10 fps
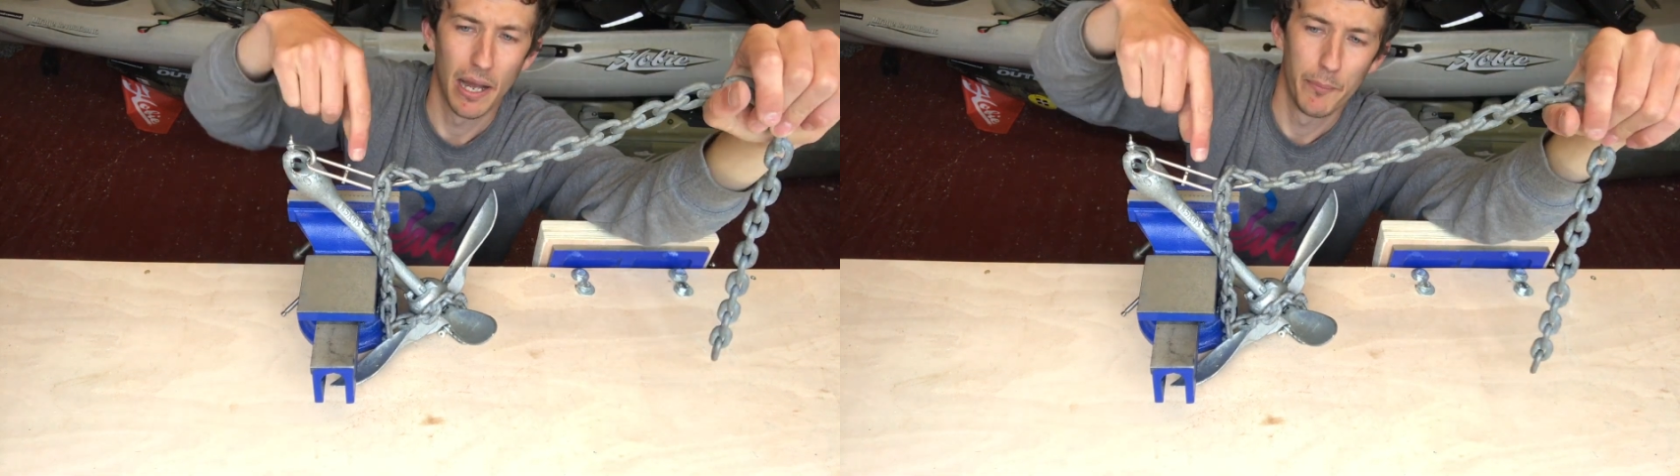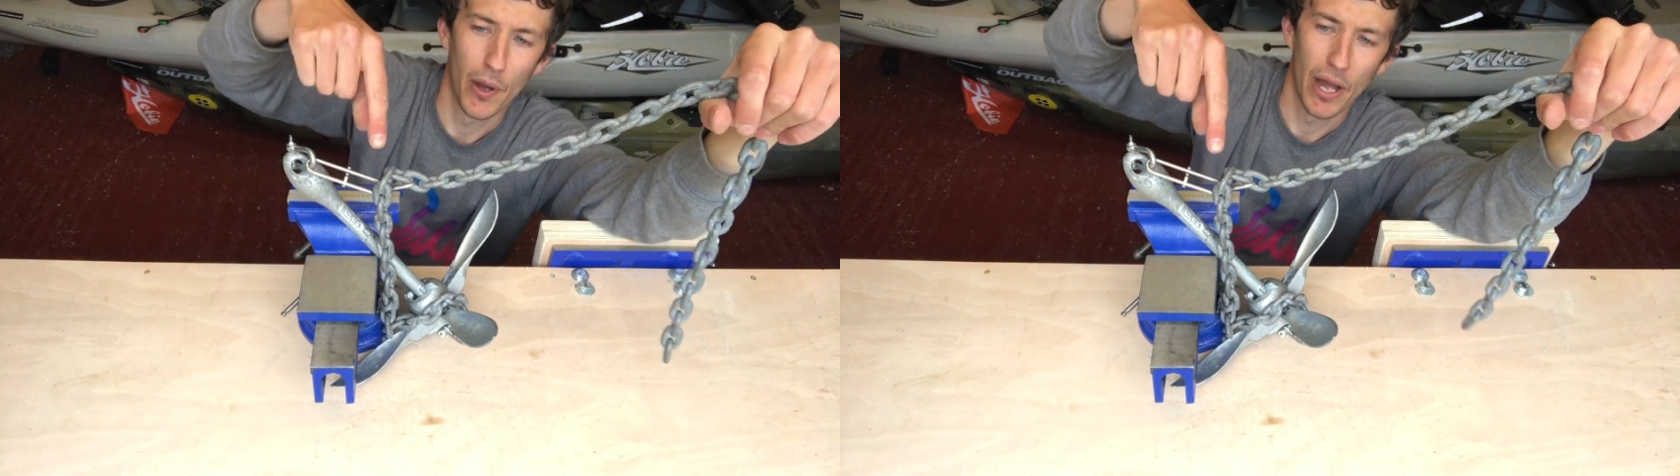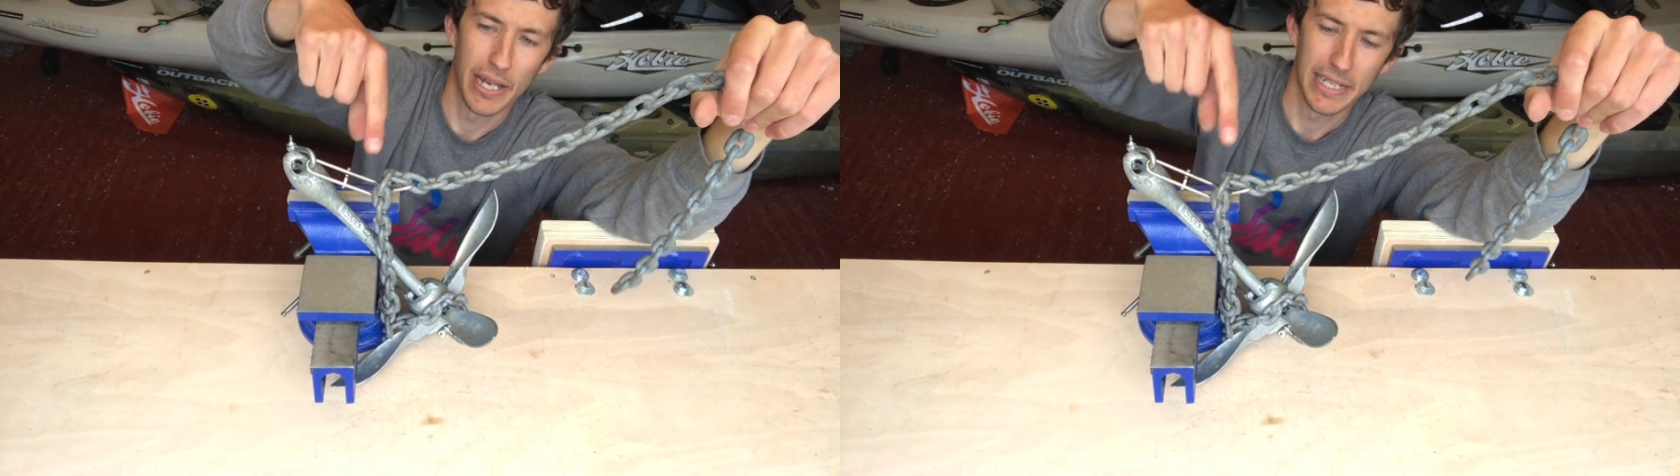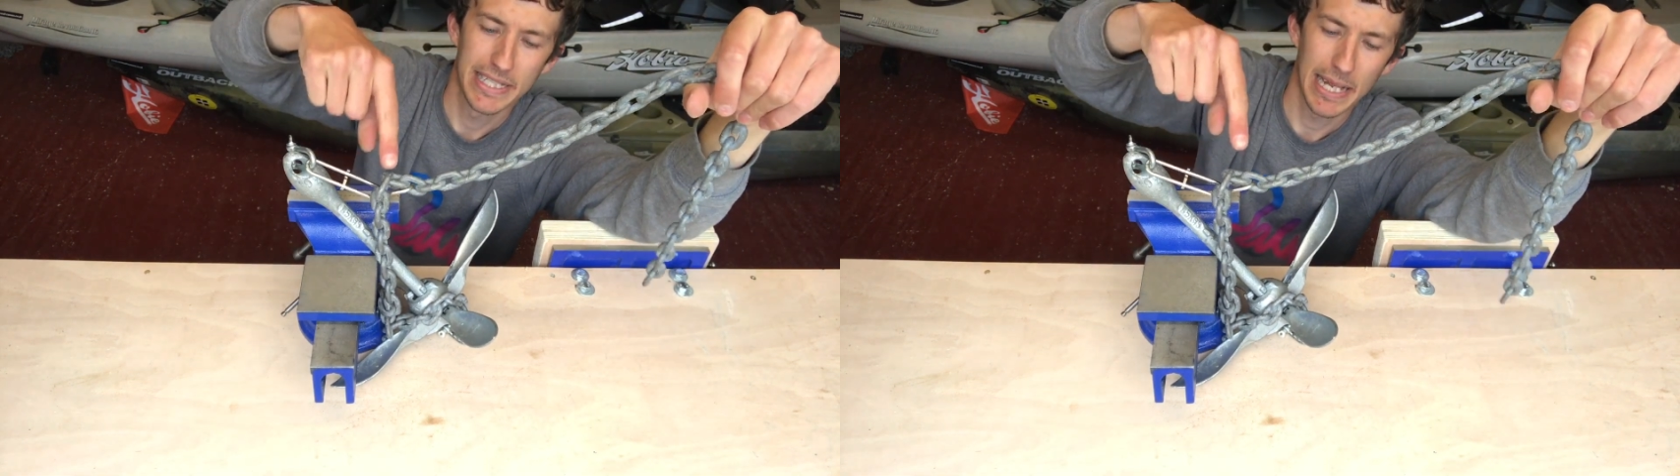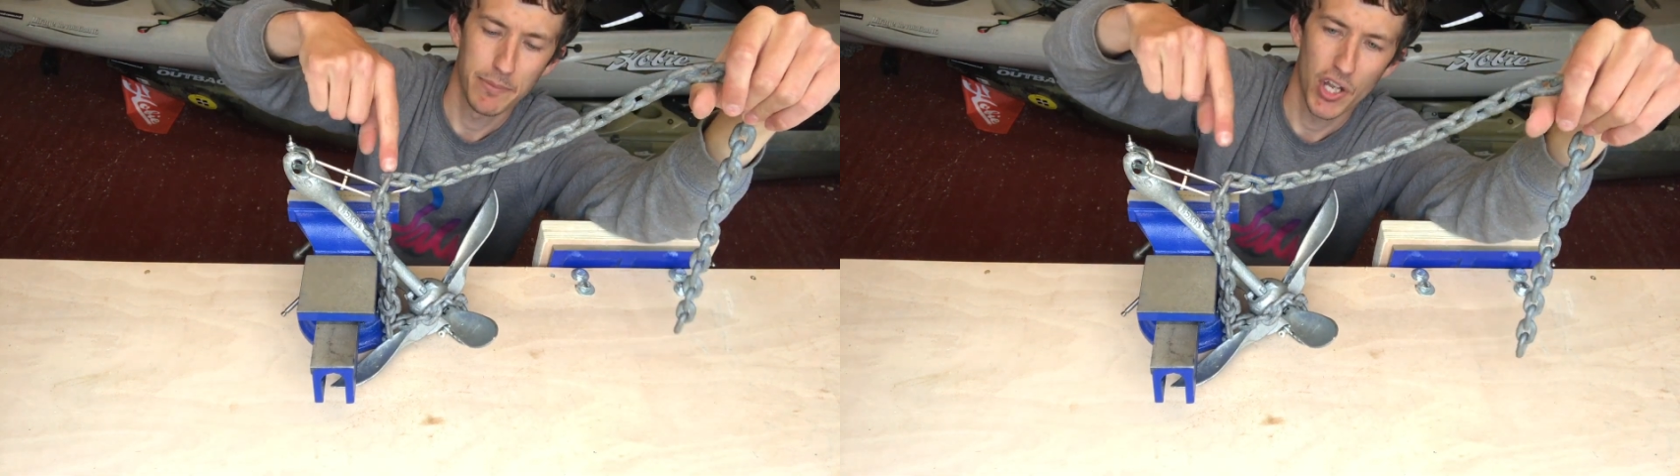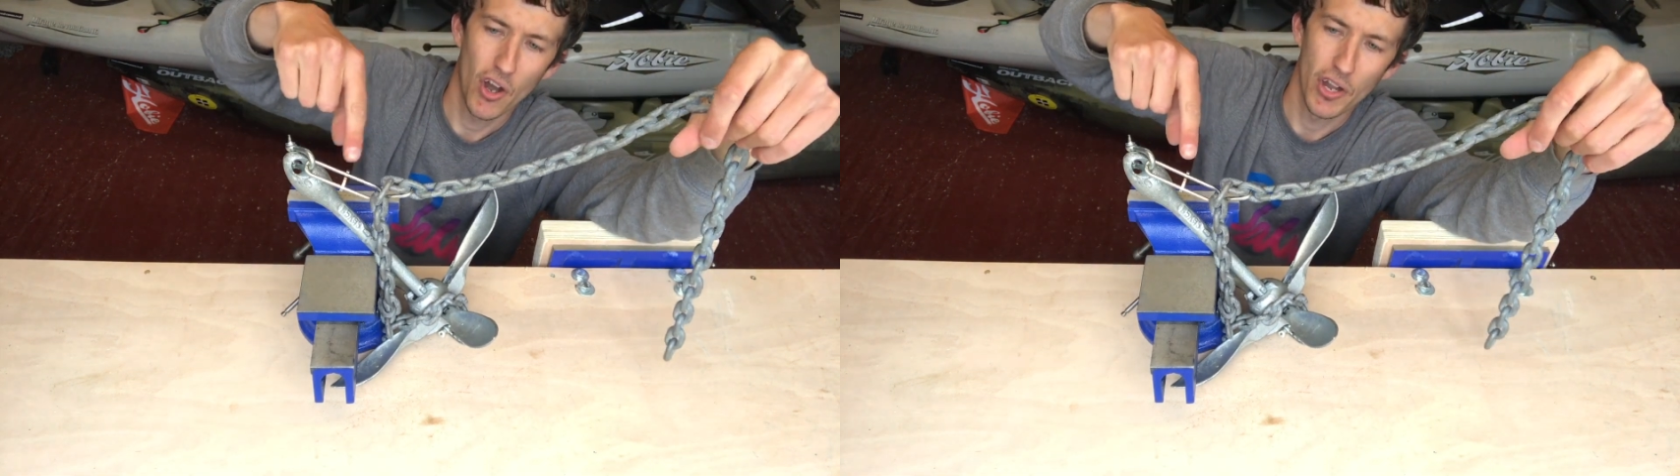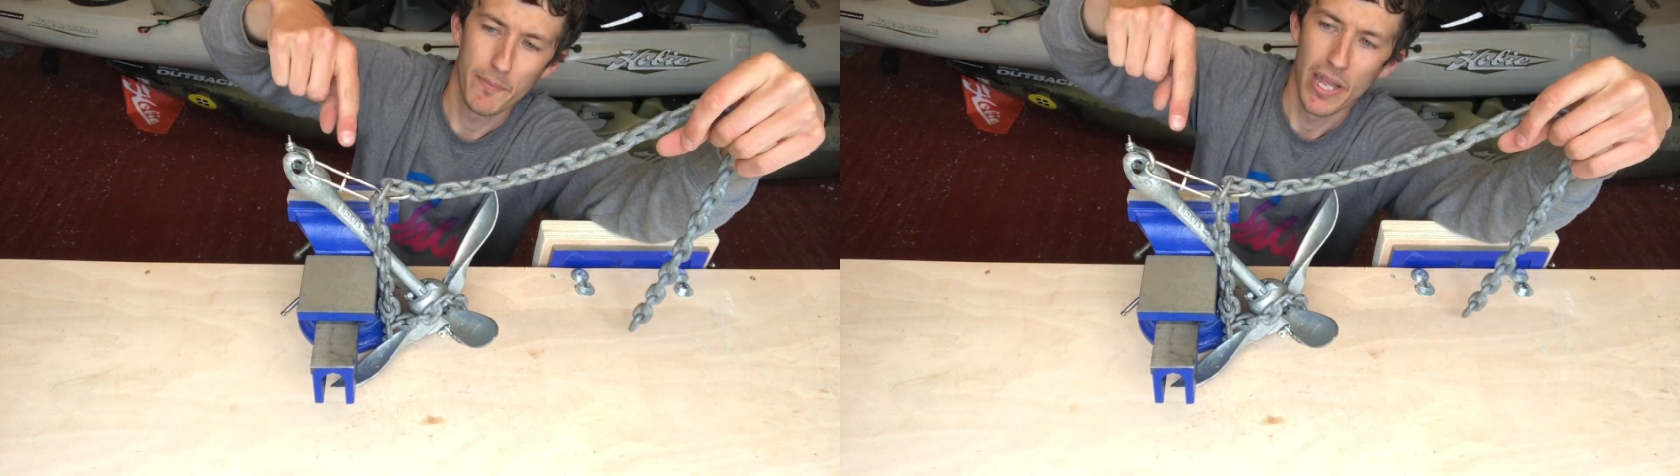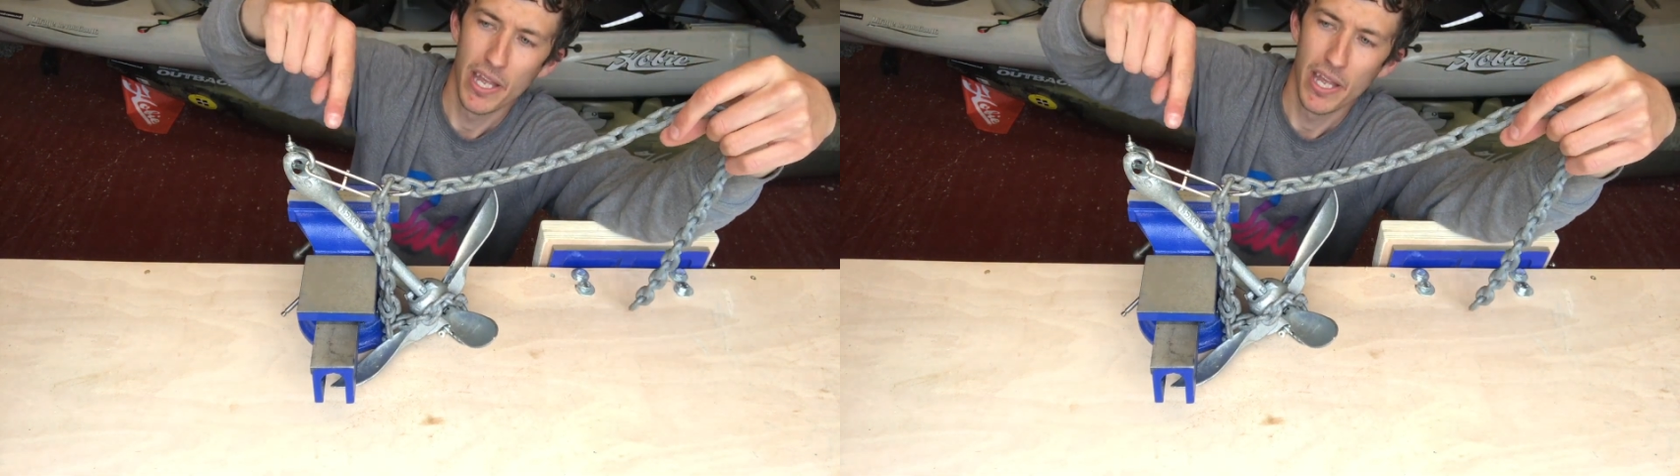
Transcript: but at the same time,